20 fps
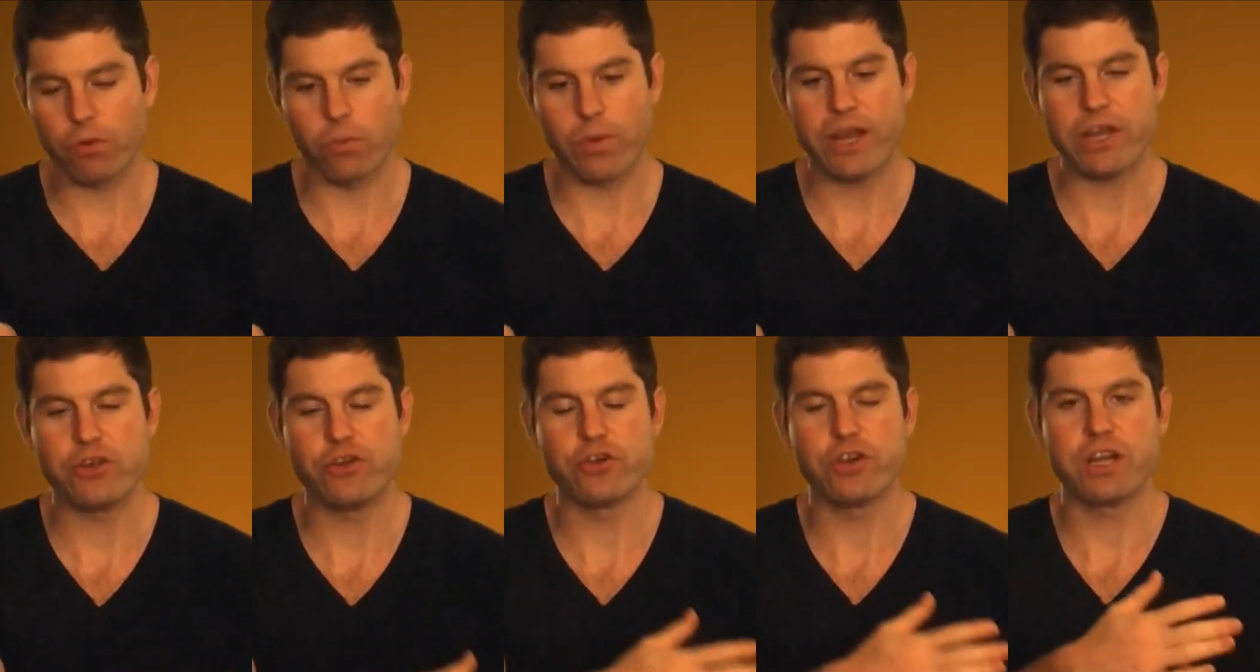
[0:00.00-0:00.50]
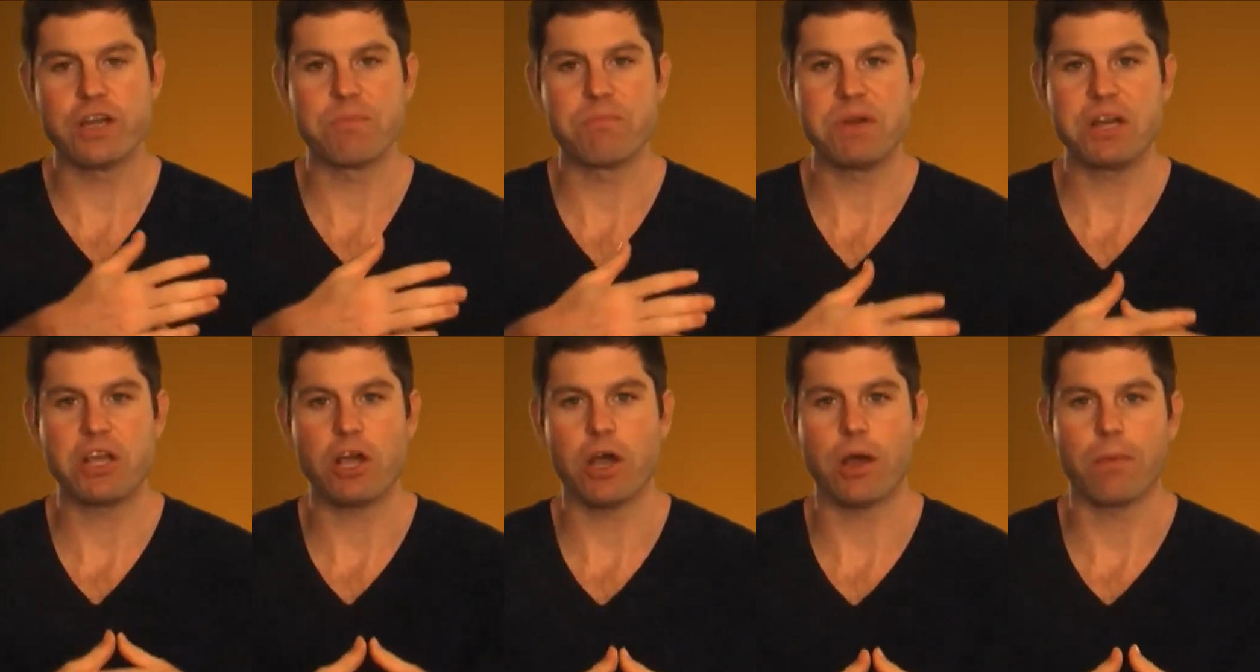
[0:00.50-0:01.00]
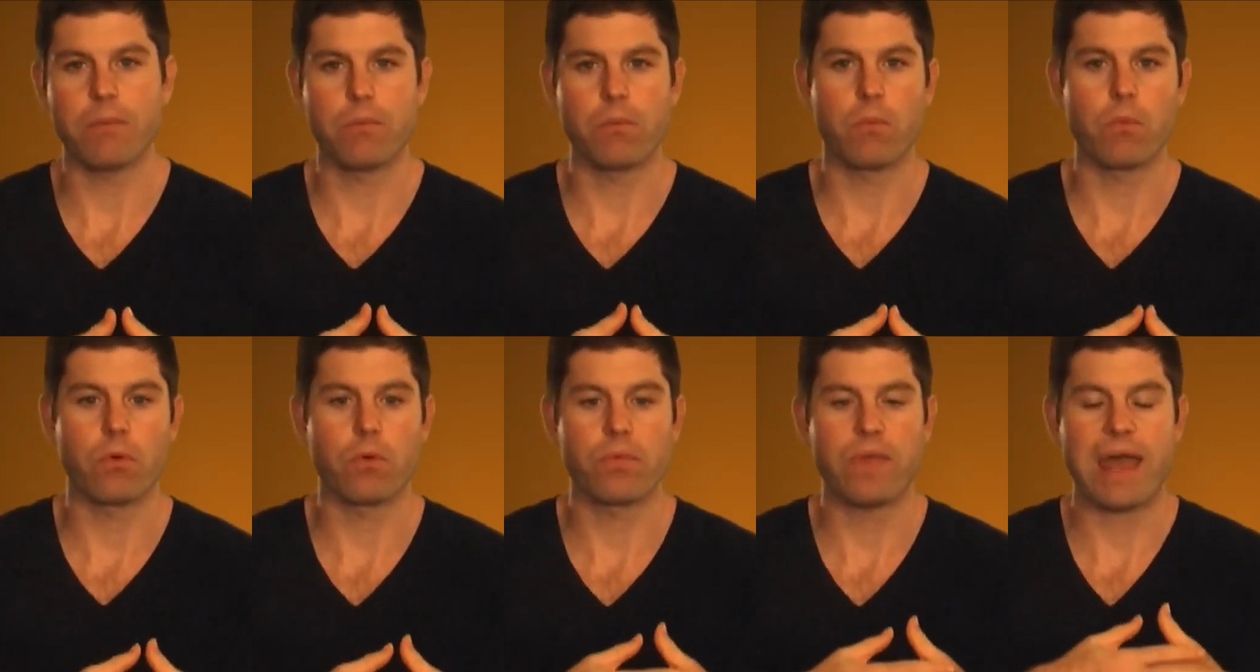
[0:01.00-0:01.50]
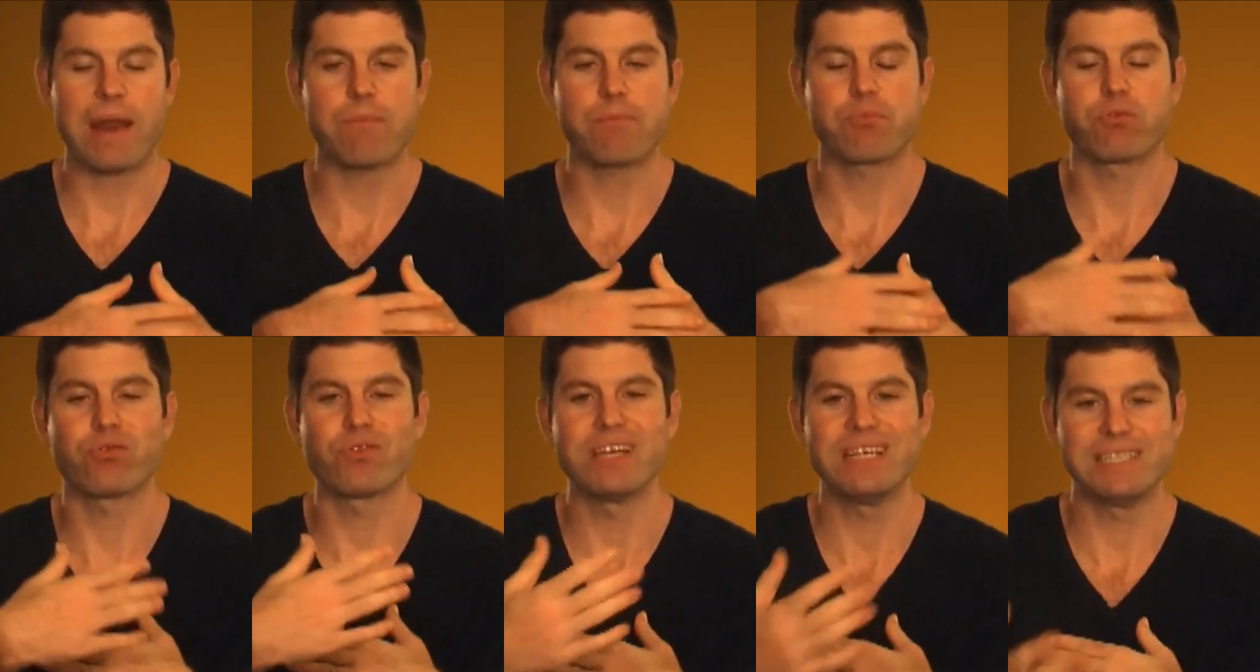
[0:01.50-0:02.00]
ways you can become that
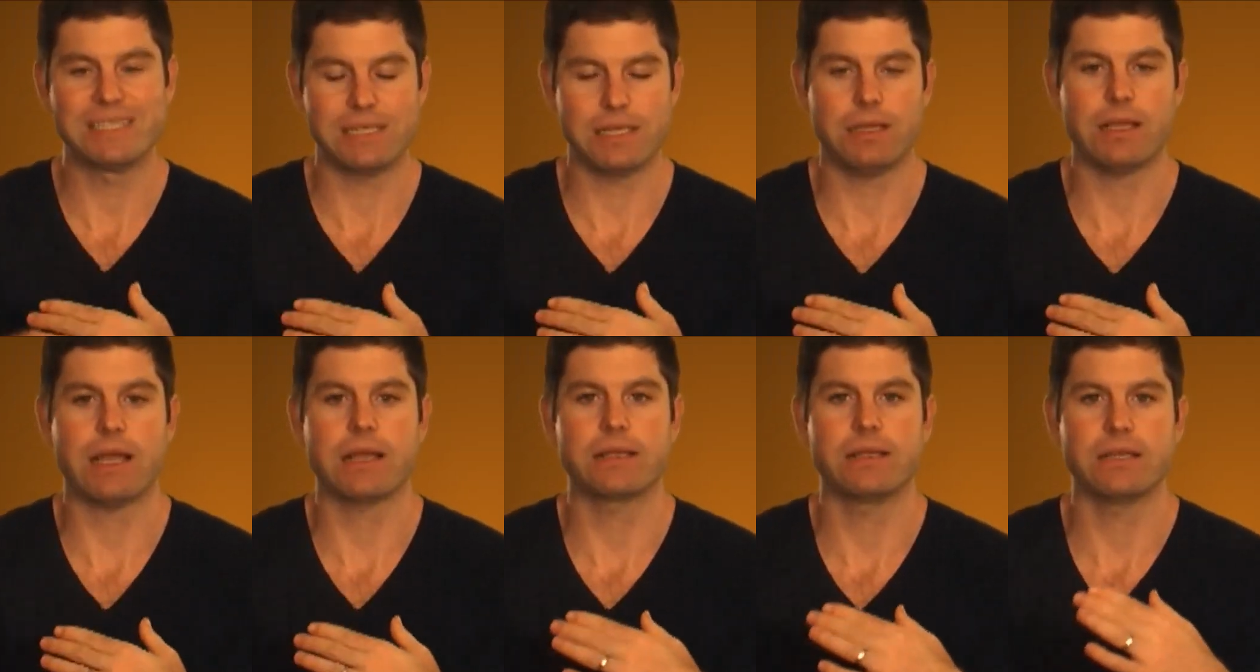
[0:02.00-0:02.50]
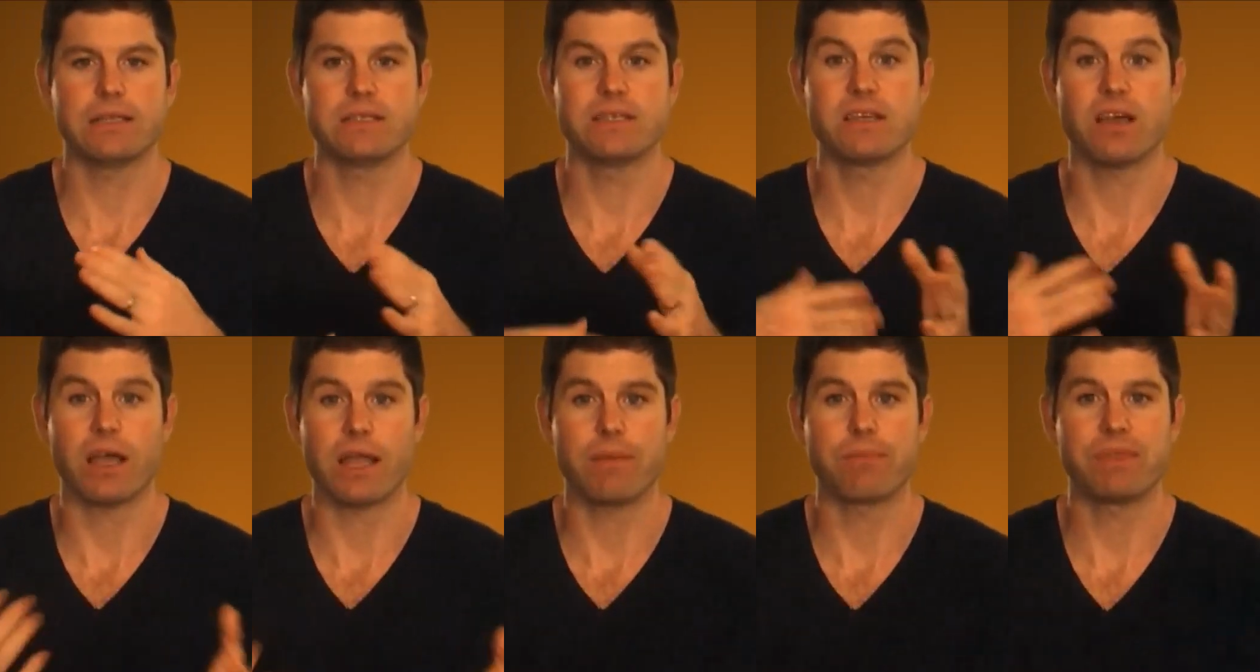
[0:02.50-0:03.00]
pre-selected type,